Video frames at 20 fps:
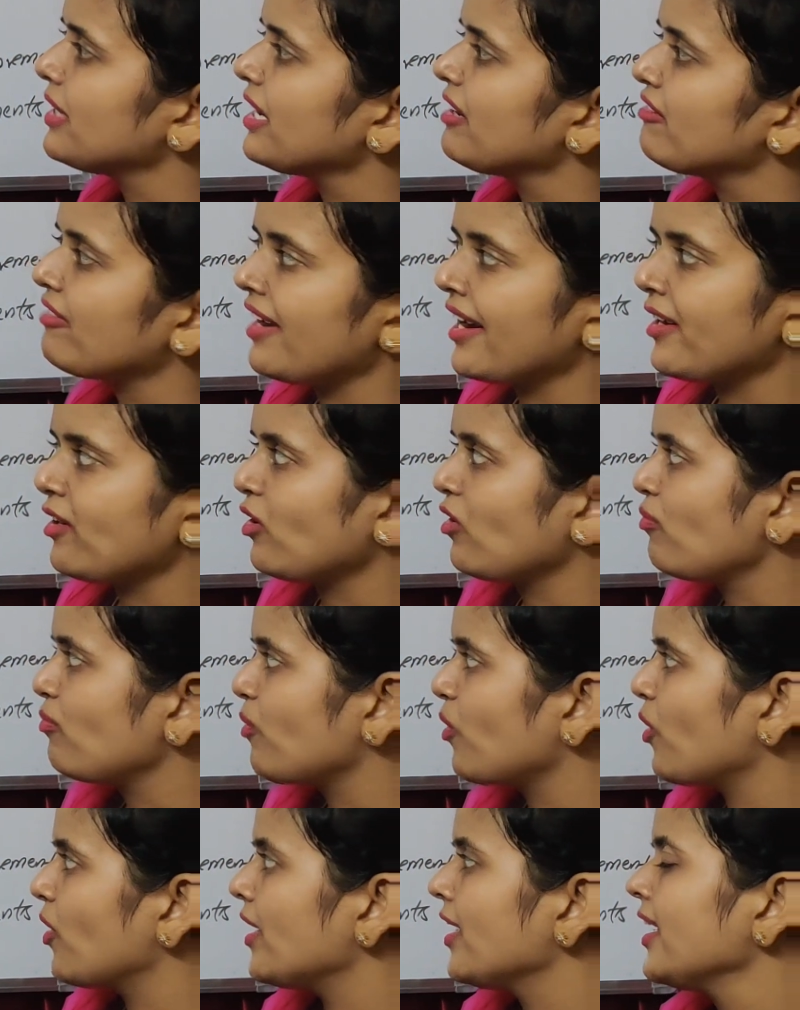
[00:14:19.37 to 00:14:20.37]
bear weight
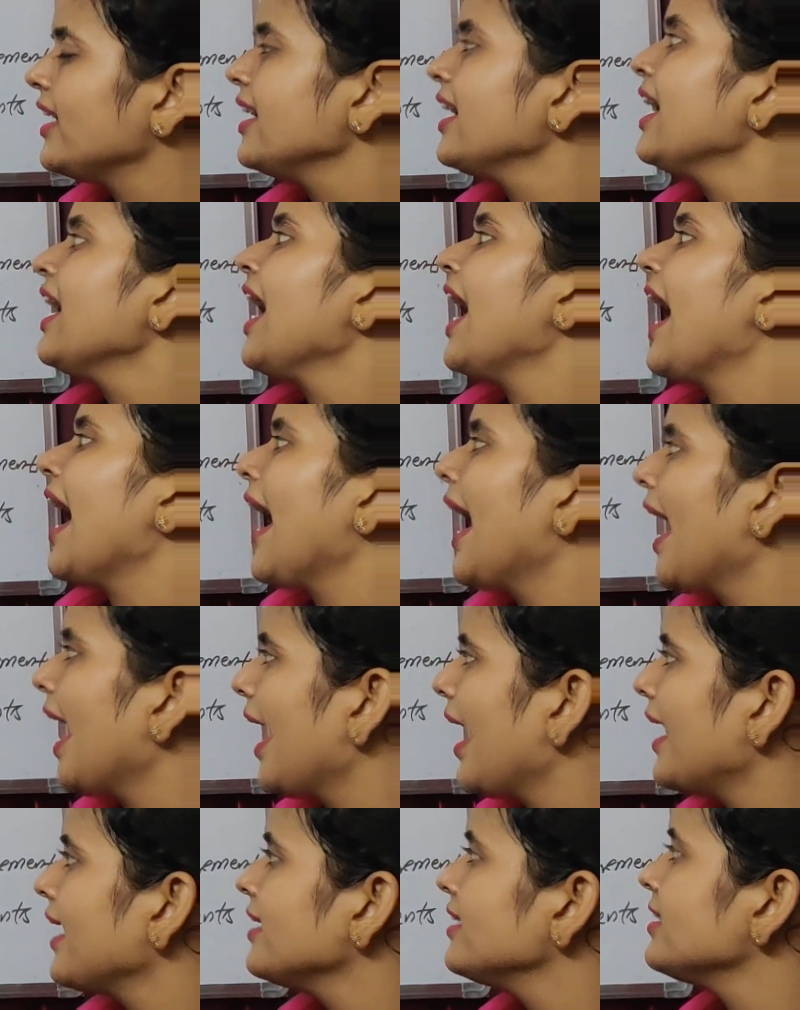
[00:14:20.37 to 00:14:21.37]
of body
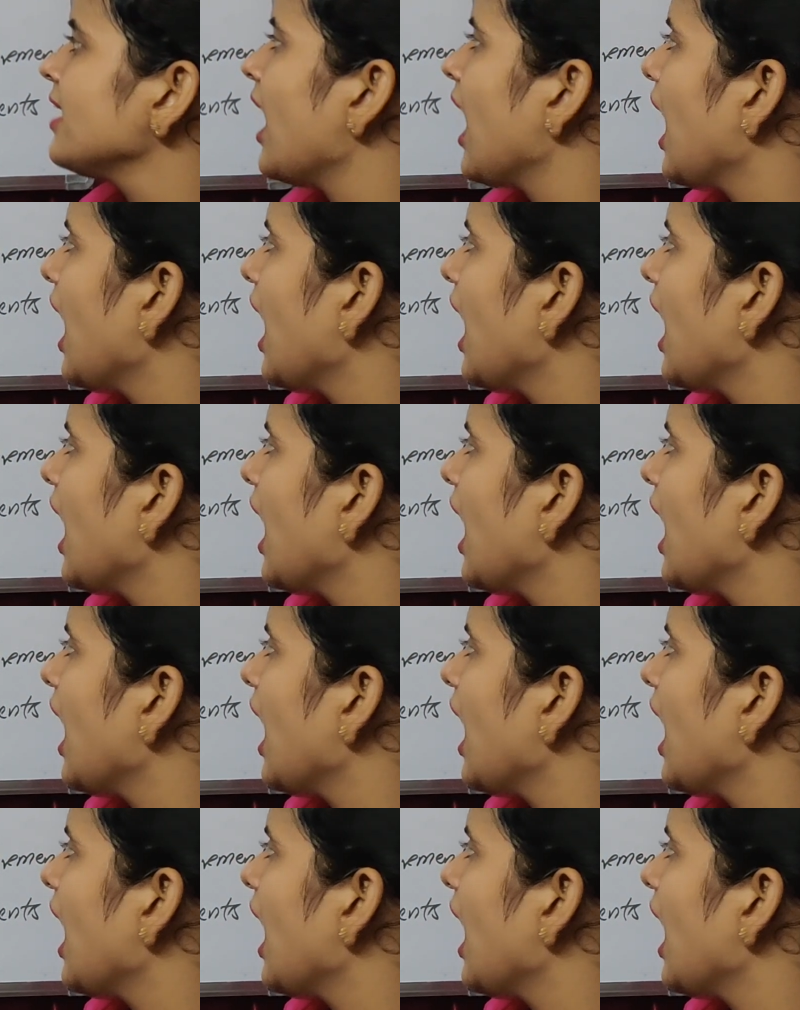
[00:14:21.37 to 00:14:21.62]
and